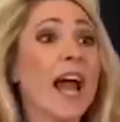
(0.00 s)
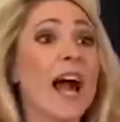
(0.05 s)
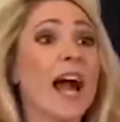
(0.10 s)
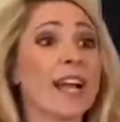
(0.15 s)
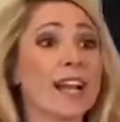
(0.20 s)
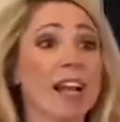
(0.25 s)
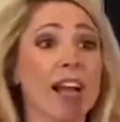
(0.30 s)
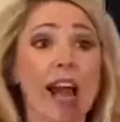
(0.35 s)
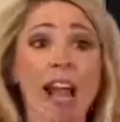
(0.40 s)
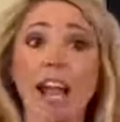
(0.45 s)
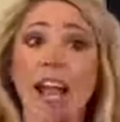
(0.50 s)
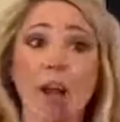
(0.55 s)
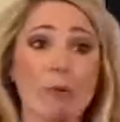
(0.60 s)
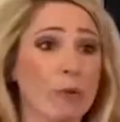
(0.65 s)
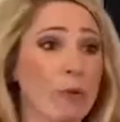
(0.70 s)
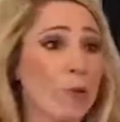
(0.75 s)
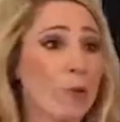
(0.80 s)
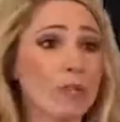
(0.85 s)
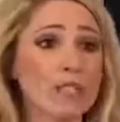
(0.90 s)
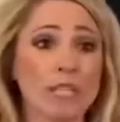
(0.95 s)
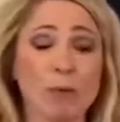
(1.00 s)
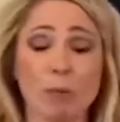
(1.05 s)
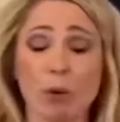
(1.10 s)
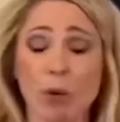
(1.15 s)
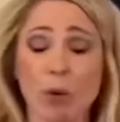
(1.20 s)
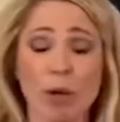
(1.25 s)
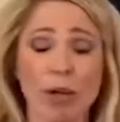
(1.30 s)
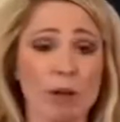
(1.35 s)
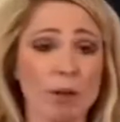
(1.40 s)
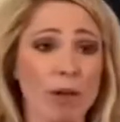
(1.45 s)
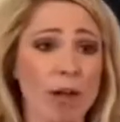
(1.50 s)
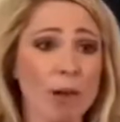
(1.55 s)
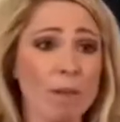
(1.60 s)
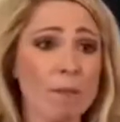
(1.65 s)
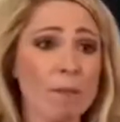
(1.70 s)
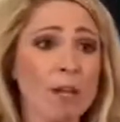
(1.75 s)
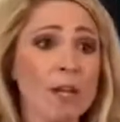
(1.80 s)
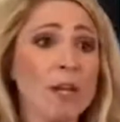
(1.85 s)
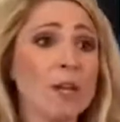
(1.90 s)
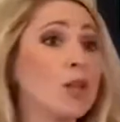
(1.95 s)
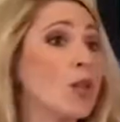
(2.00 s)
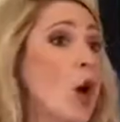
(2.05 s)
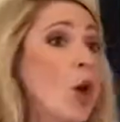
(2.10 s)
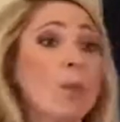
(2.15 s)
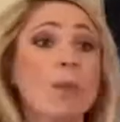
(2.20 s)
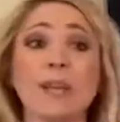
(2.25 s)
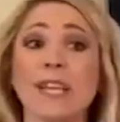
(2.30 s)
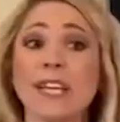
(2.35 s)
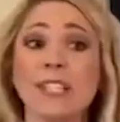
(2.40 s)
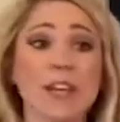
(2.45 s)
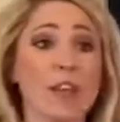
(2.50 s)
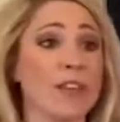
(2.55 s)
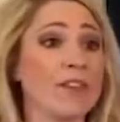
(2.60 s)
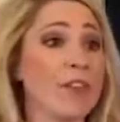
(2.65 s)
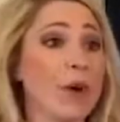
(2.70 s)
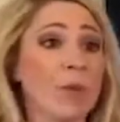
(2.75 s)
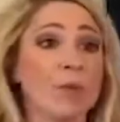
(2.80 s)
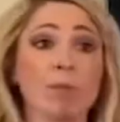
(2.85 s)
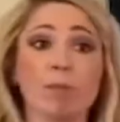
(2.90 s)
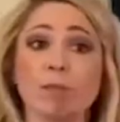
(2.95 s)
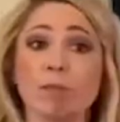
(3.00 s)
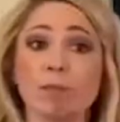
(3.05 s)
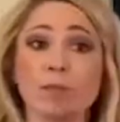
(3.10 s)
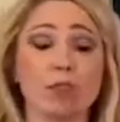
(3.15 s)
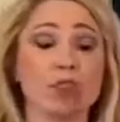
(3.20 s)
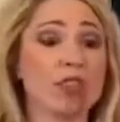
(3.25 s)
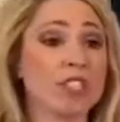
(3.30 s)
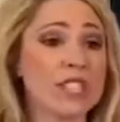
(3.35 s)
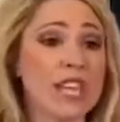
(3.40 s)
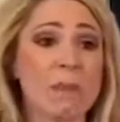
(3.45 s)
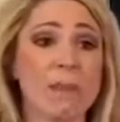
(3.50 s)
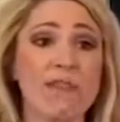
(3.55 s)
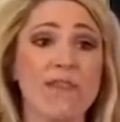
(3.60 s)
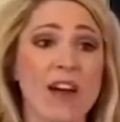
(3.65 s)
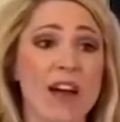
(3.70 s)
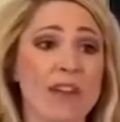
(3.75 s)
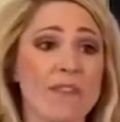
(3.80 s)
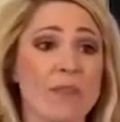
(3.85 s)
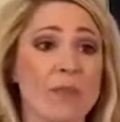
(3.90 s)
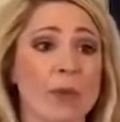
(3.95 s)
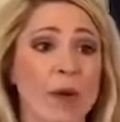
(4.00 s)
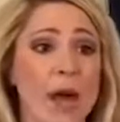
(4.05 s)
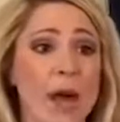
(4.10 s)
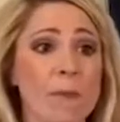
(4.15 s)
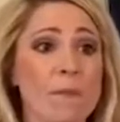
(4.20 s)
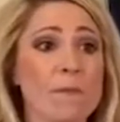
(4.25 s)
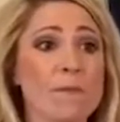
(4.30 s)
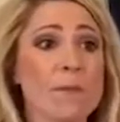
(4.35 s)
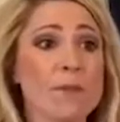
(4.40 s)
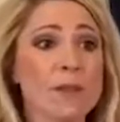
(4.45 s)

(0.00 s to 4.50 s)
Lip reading: I got to record something real quick, okay? No, he's on the phone. Just give me 5, okay?